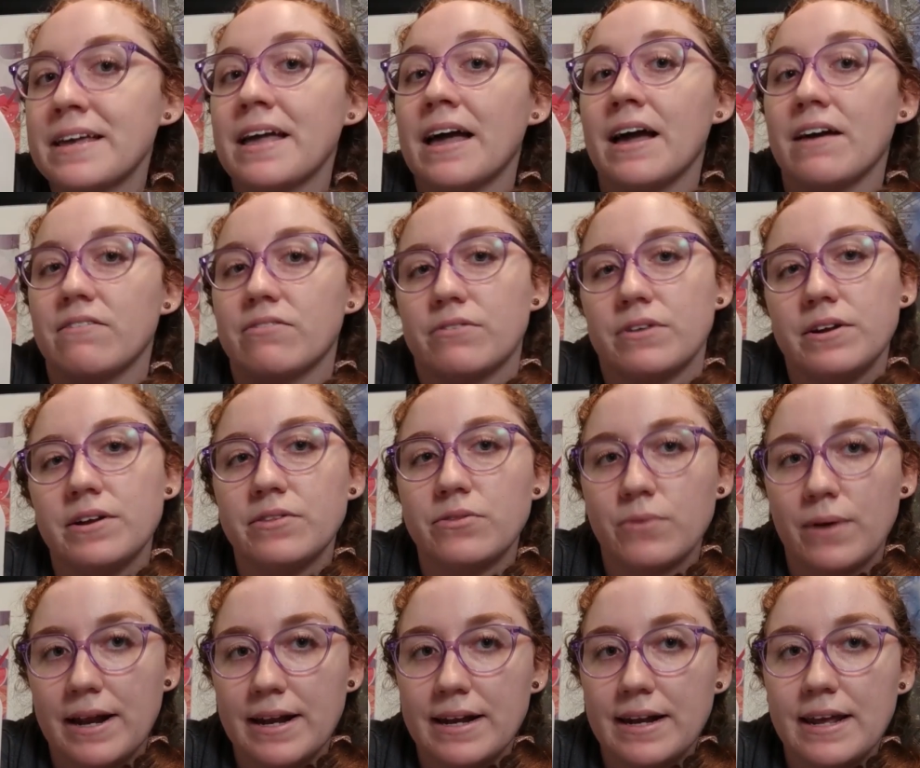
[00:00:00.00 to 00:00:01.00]
I have
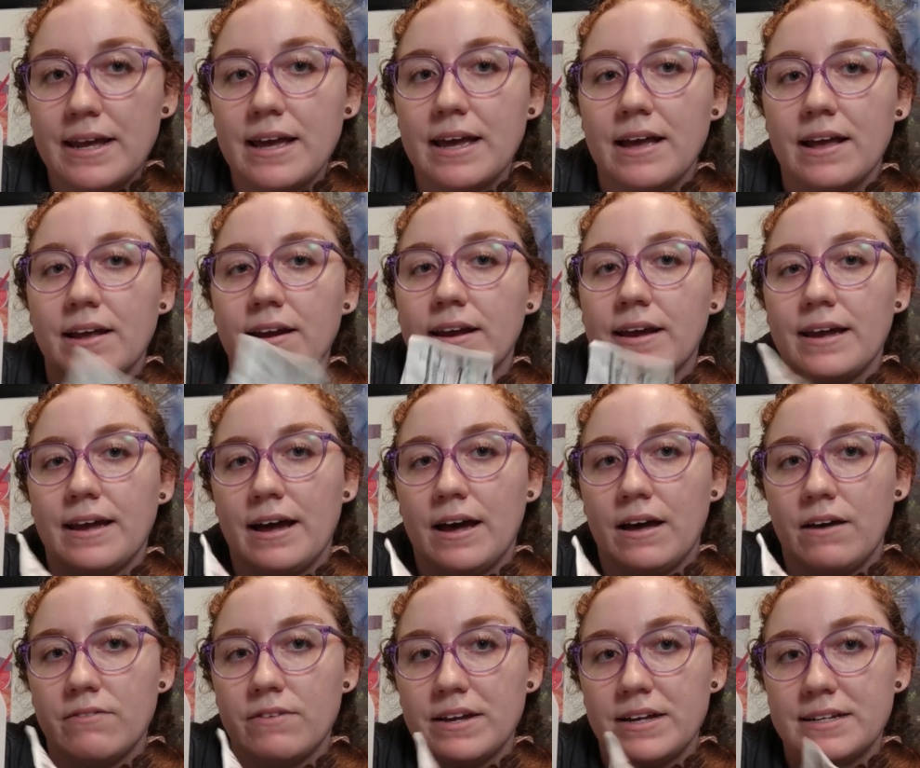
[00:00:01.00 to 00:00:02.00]
rethreaded it, and I
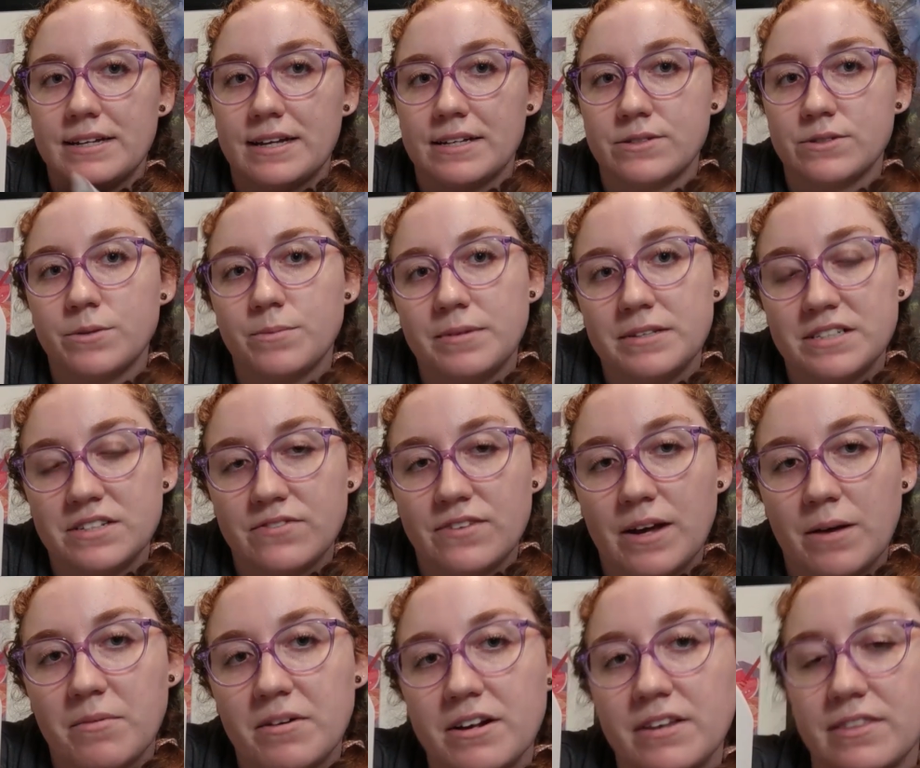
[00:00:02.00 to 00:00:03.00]
have a tester piece of
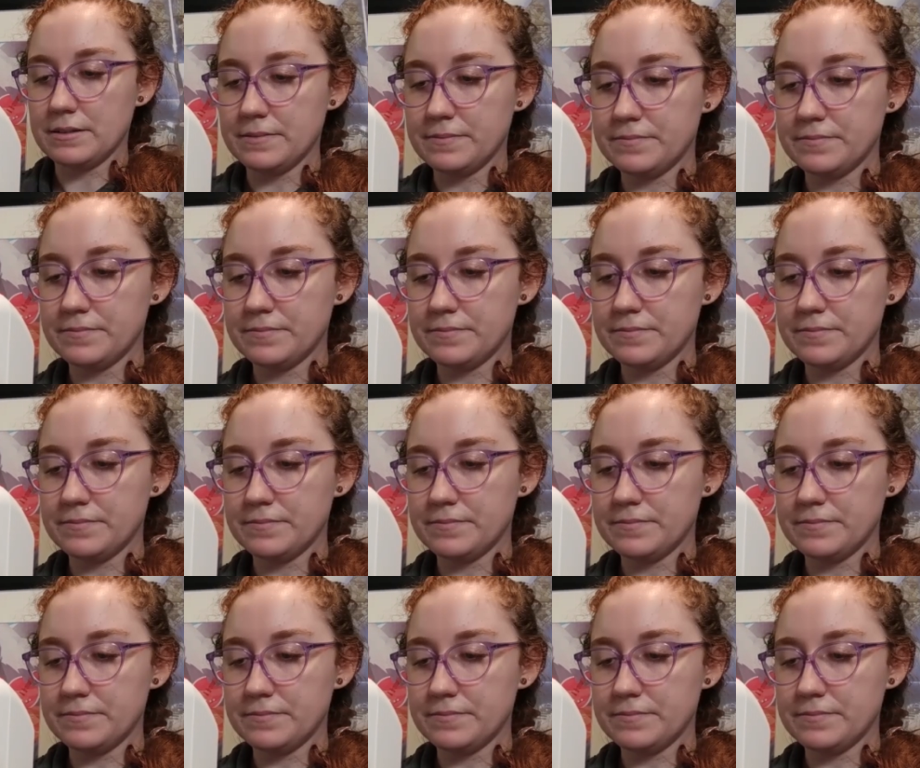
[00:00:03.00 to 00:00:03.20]
fabric.